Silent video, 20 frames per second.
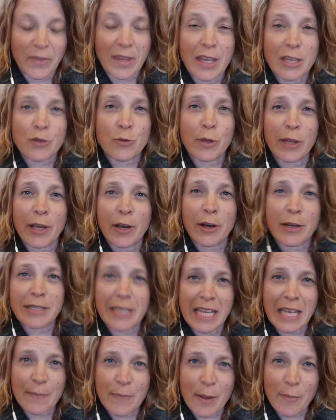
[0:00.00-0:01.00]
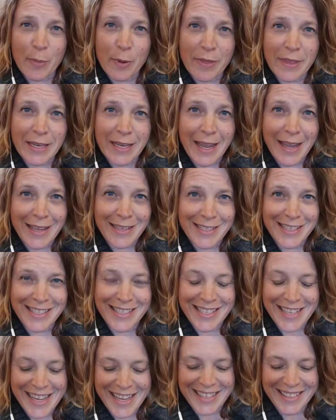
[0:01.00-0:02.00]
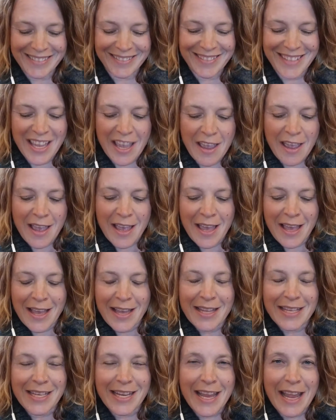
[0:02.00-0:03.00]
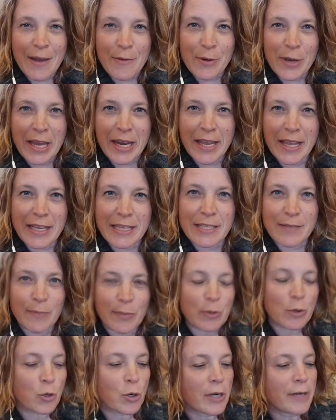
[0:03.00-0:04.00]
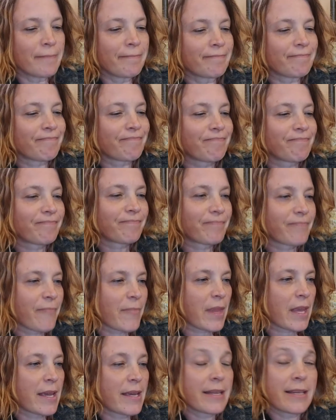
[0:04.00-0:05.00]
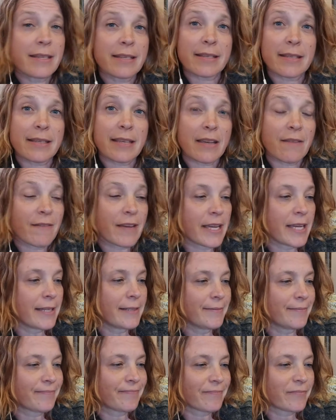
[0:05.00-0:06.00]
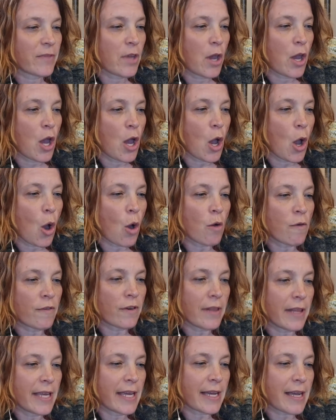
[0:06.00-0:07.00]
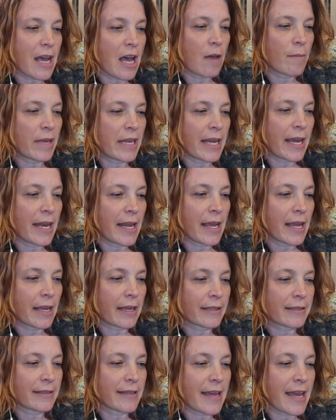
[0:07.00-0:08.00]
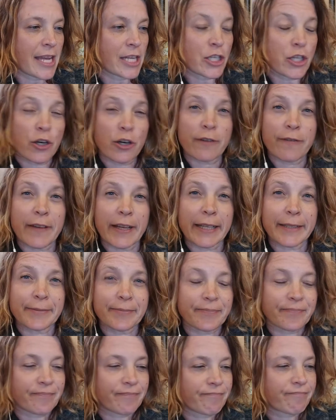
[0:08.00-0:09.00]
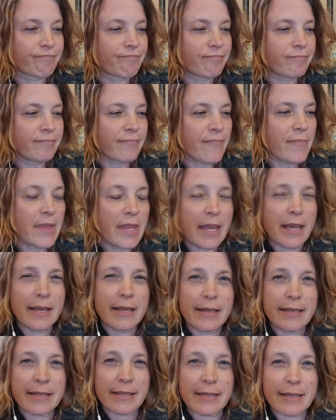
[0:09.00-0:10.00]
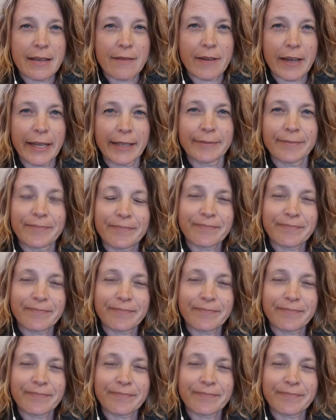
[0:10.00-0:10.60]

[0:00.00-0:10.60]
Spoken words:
It's really hard to keep up with the days, isn't it? Today we're going to explore deceiving, overly accommodating, and turfing. Deceiving.